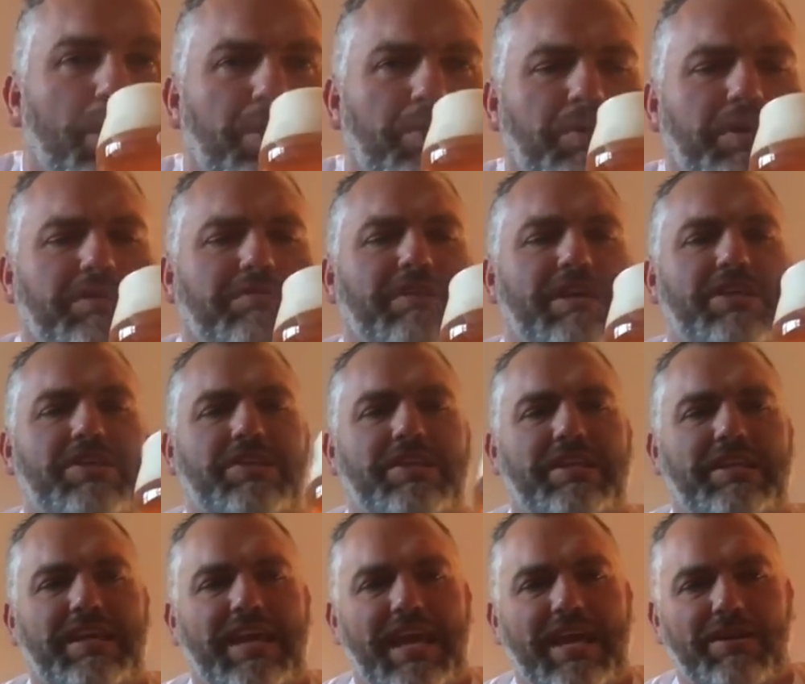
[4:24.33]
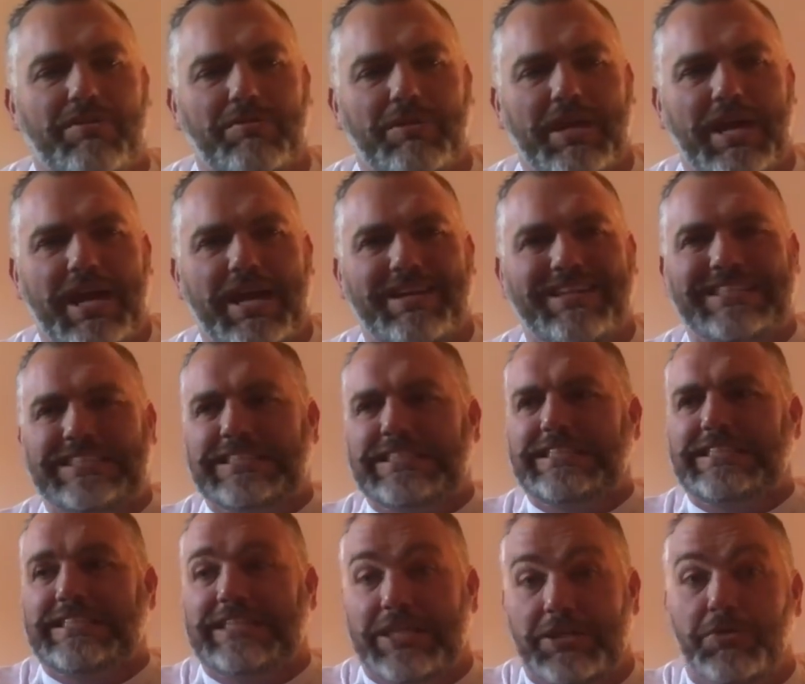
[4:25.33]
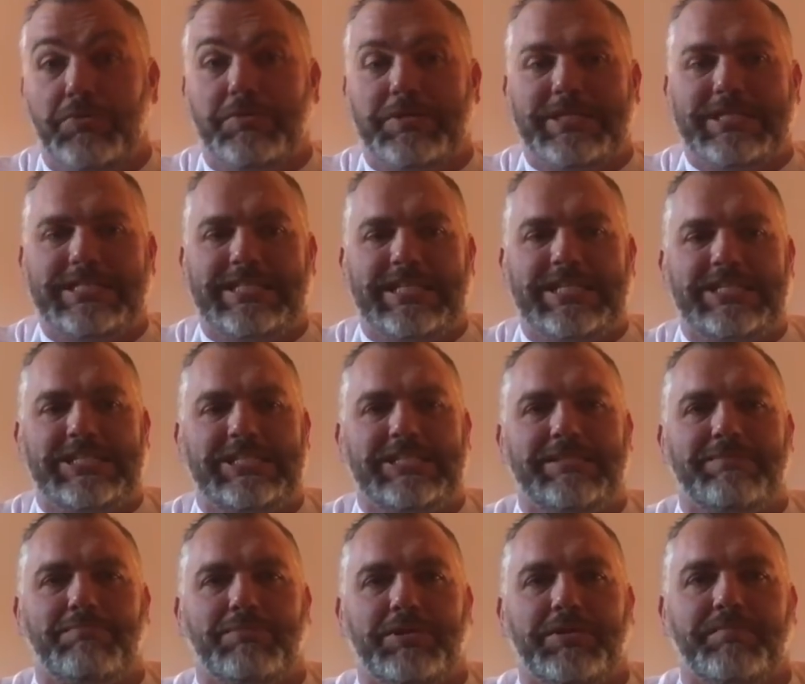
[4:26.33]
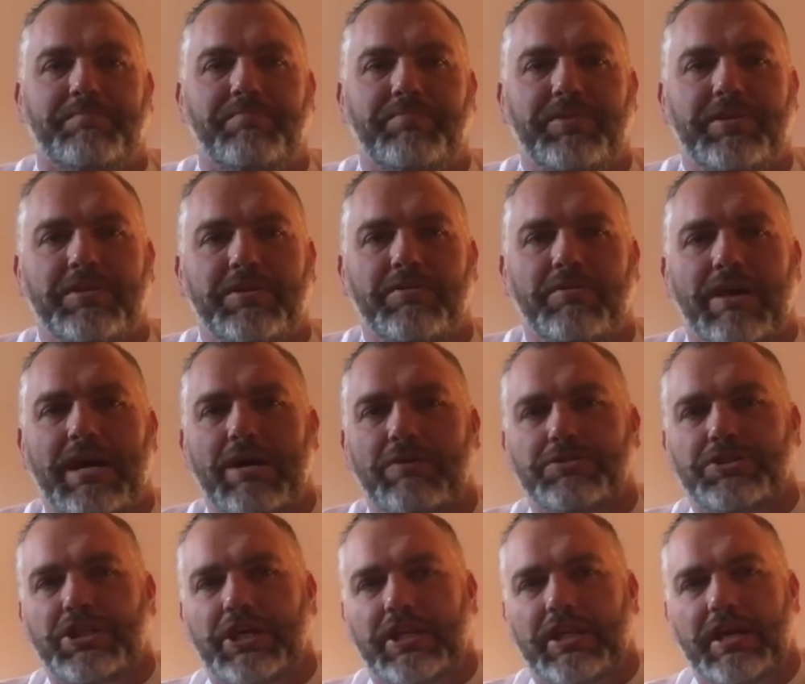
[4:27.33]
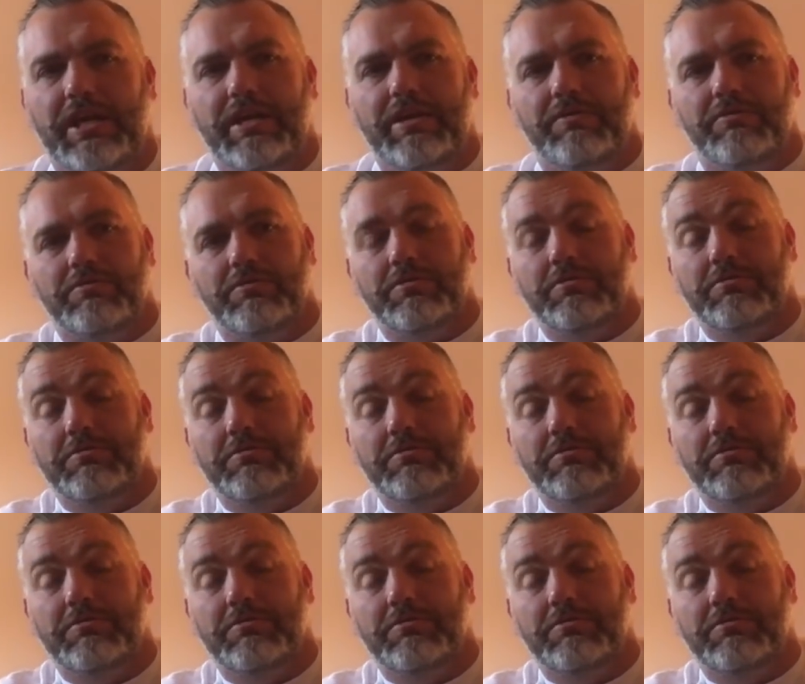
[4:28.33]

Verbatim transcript: I don't want to taste it. Can't do that. I do want to taste it, but wow, check that out.